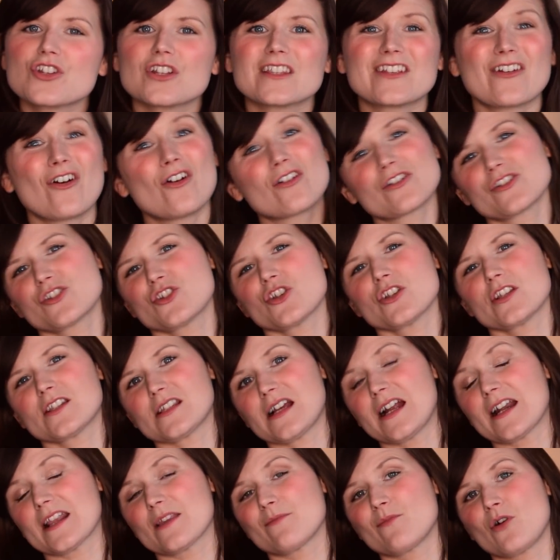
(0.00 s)
and the oxygen
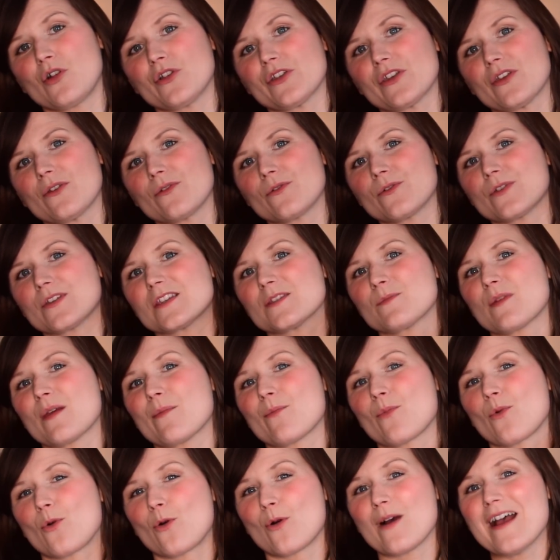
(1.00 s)
side of the molecule is a bit
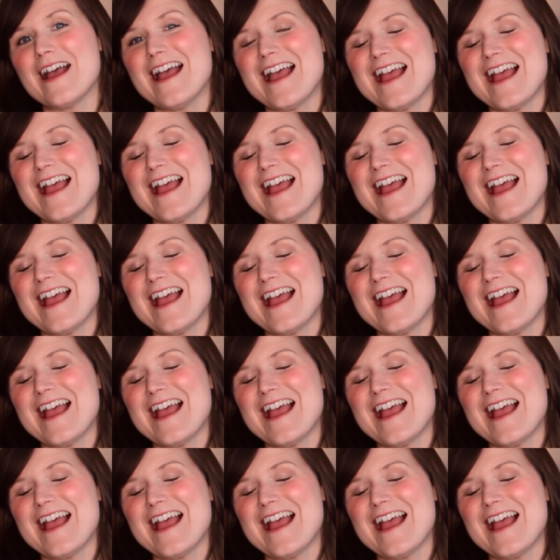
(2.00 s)
more